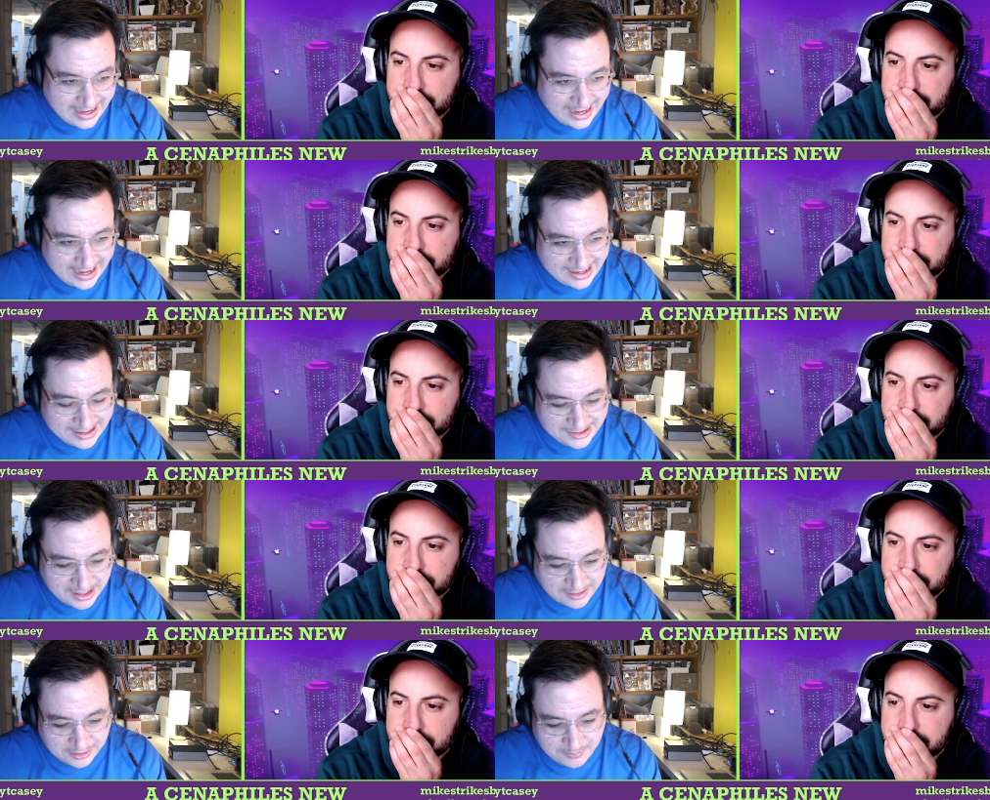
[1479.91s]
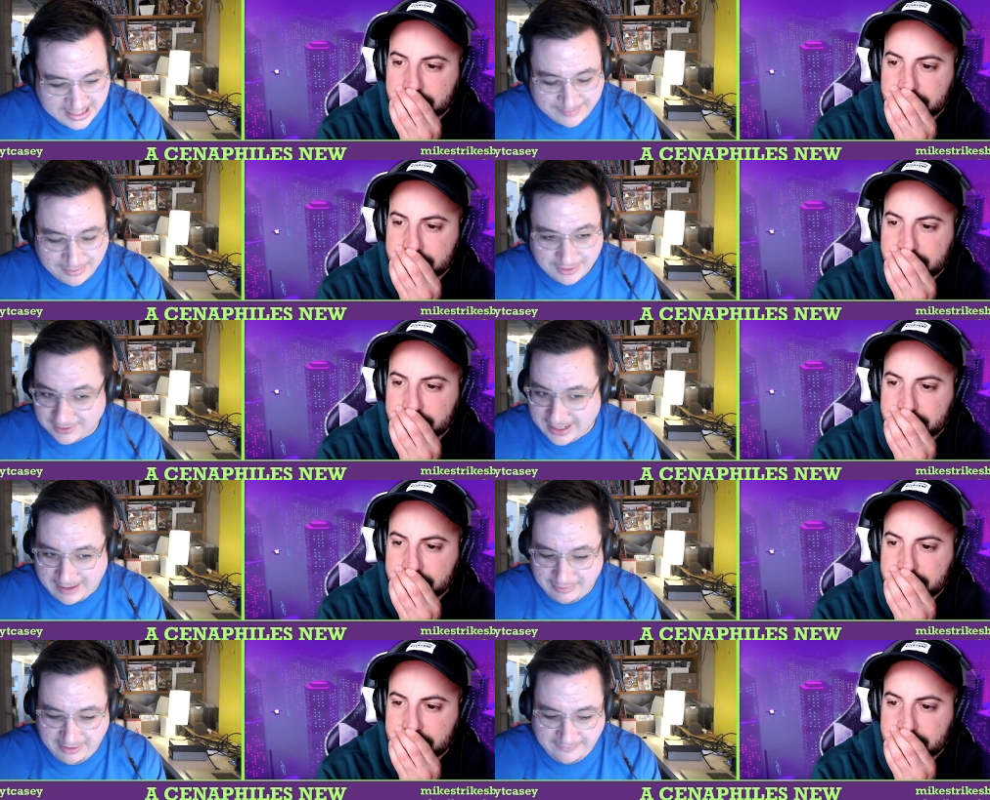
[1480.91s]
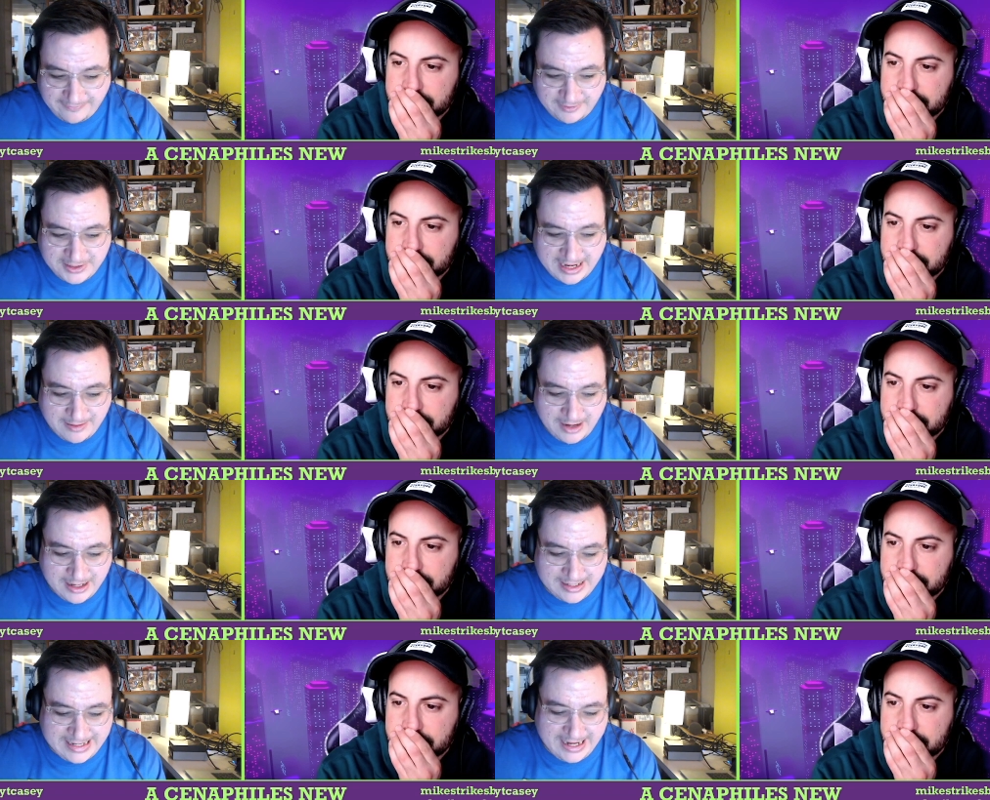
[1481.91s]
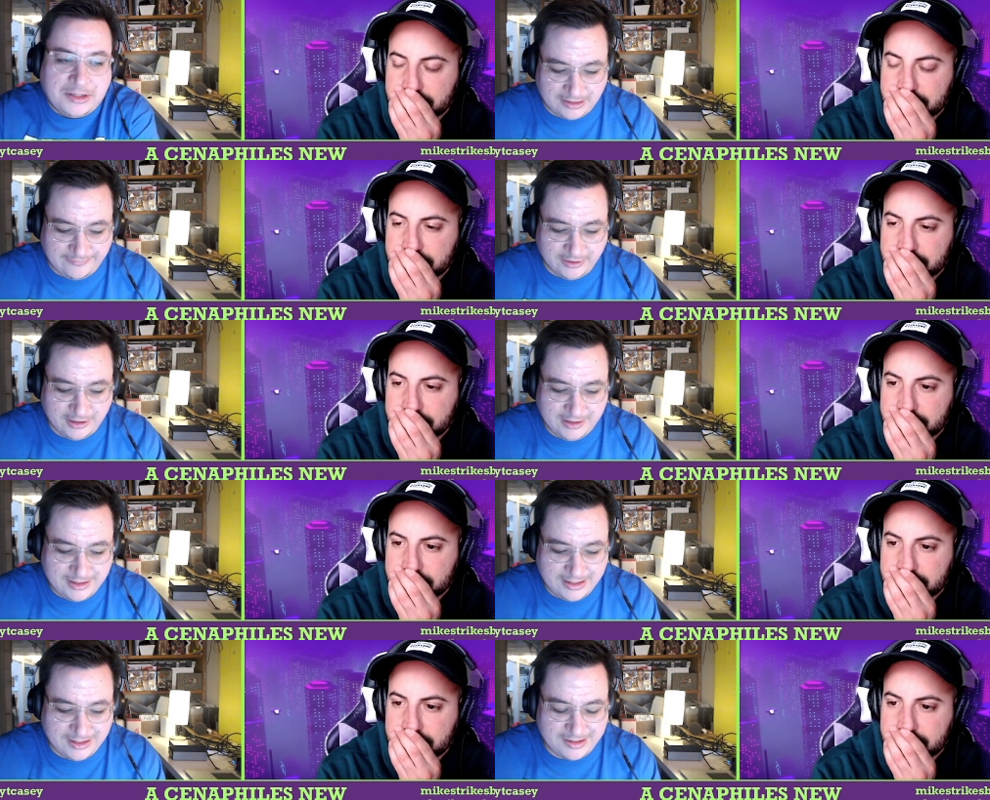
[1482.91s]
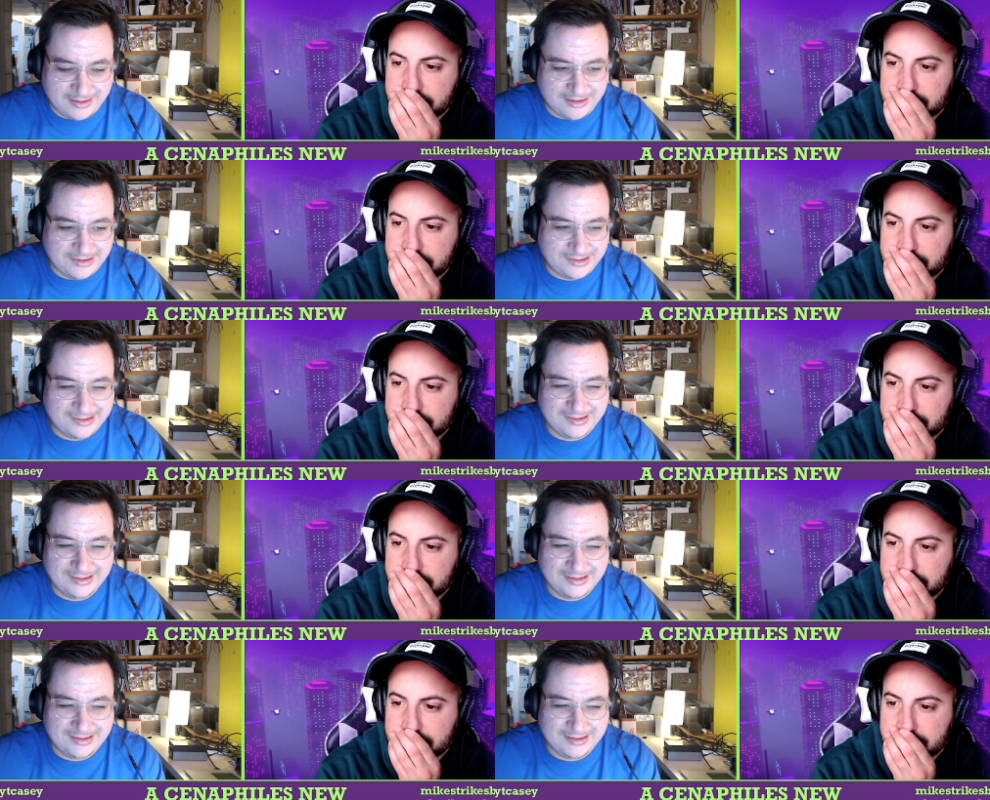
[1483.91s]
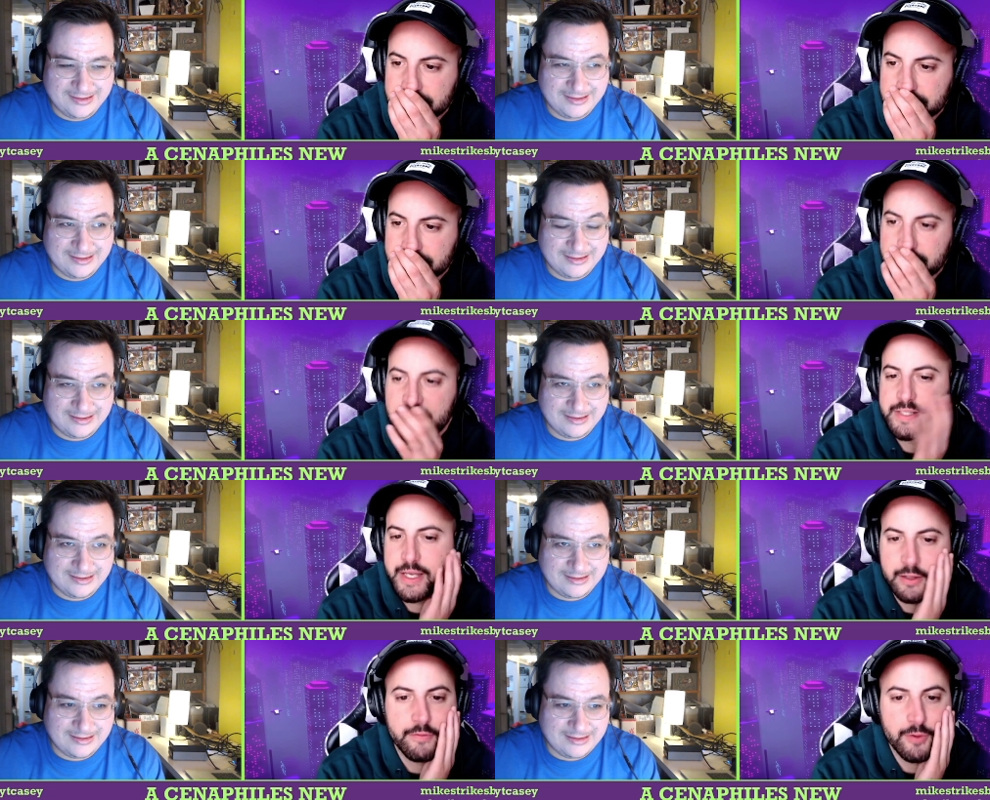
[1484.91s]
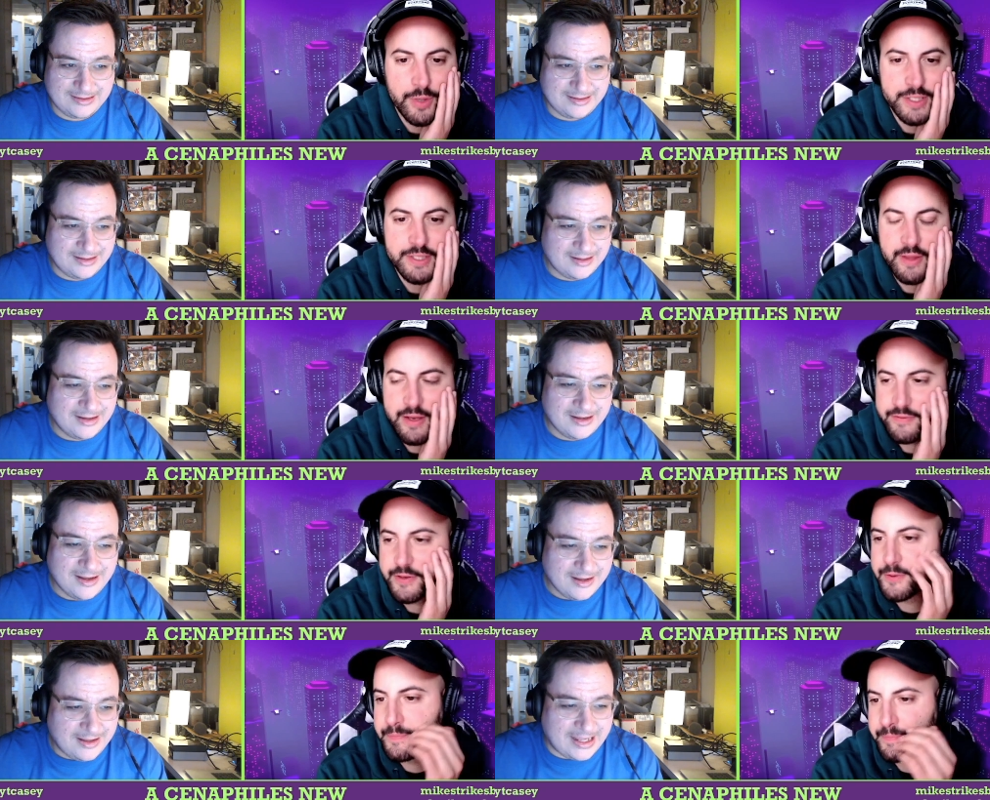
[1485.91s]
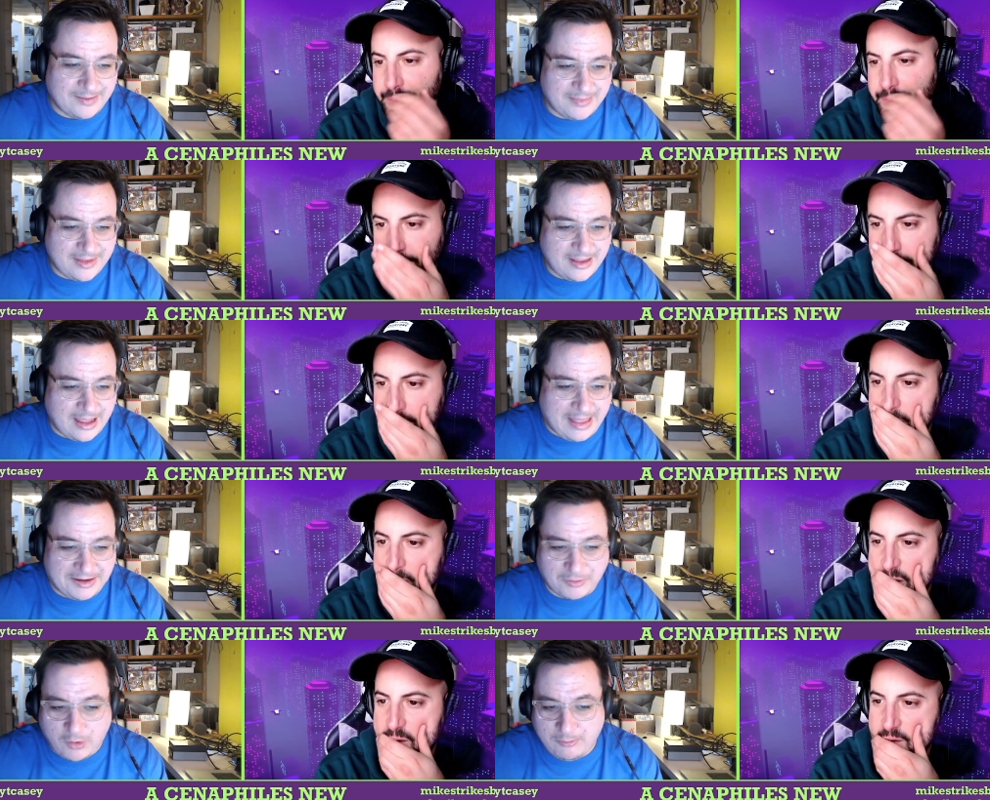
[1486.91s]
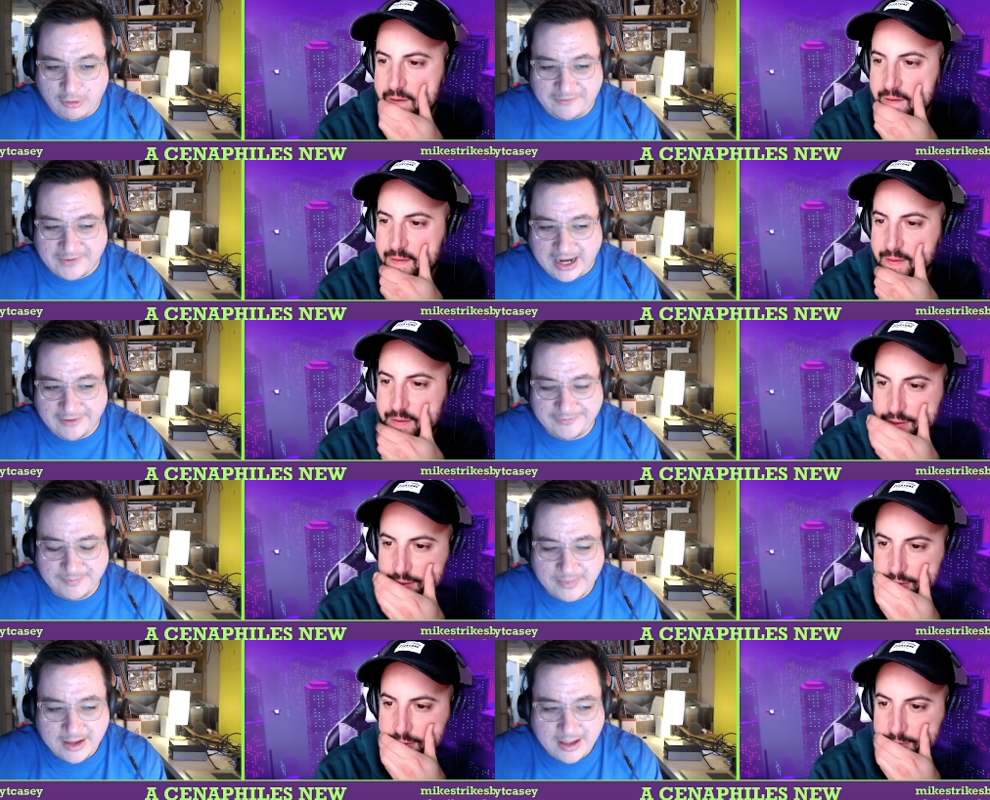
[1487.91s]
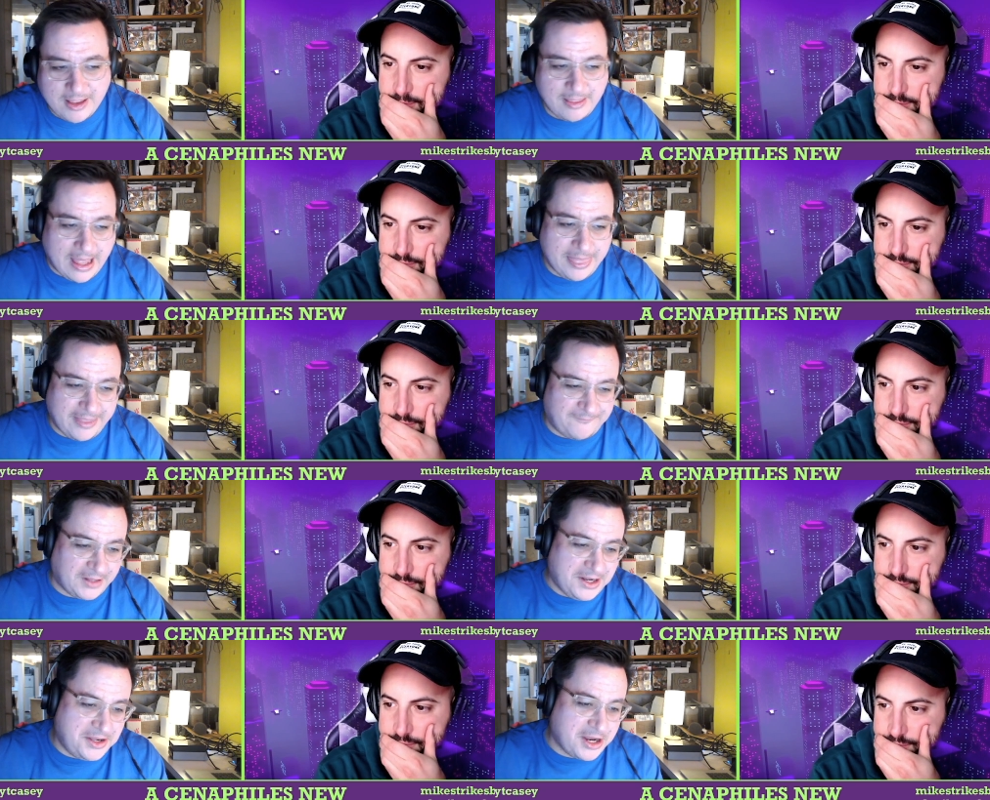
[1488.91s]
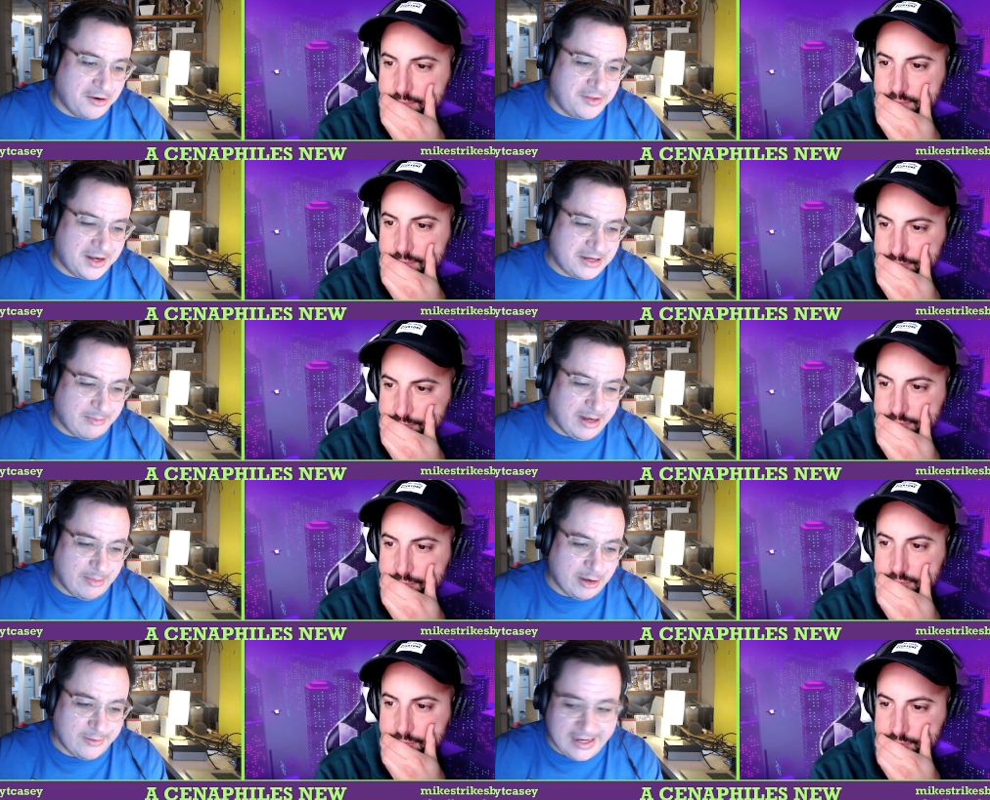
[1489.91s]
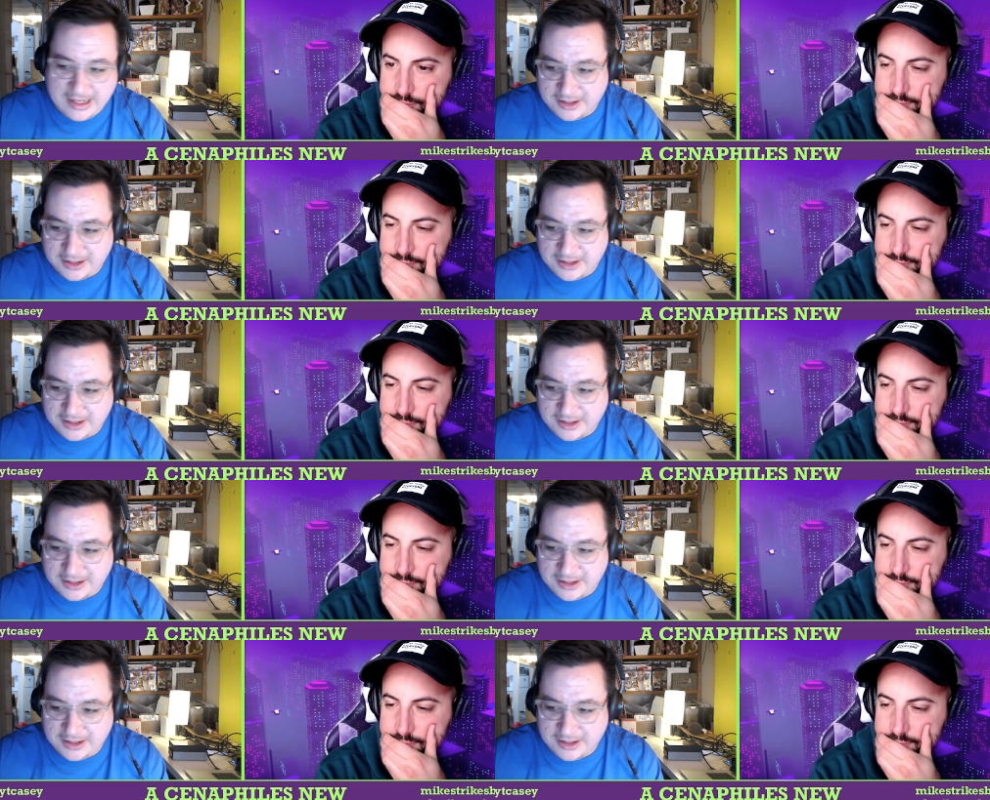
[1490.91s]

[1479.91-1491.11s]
Speaker 1: and it's other people. I believe D- uh, Danny Glover is in this.
Speaker 2: Danny Glover was in that film.
Speaker 1: Yep, and that's a 1.5. Then the Flintstones and WWE